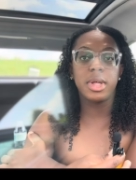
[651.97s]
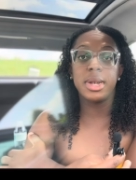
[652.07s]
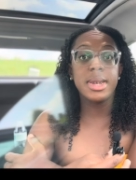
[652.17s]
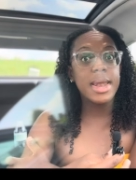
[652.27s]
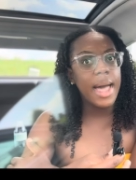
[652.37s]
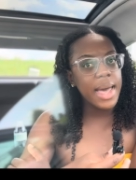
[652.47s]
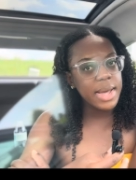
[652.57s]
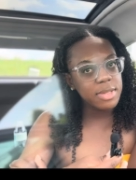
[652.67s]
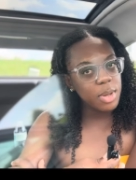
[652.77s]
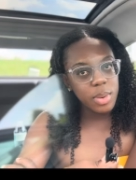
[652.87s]
a
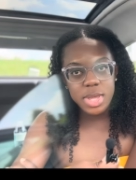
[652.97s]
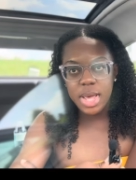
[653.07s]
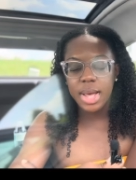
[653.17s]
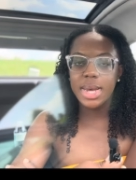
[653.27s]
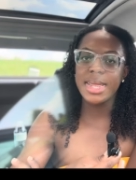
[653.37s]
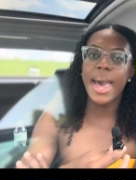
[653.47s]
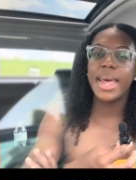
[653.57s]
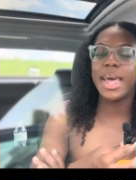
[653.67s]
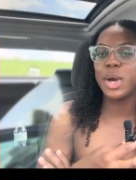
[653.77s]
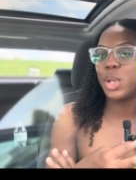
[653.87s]
nice hotel, because I
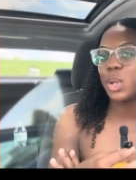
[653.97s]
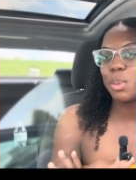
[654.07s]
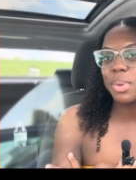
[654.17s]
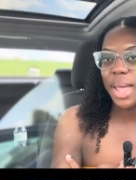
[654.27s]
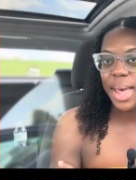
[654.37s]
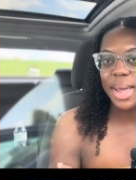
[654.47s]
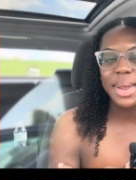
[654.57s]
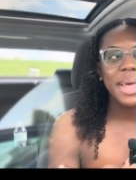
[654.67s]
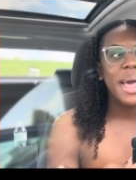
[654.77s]
had like a little plan.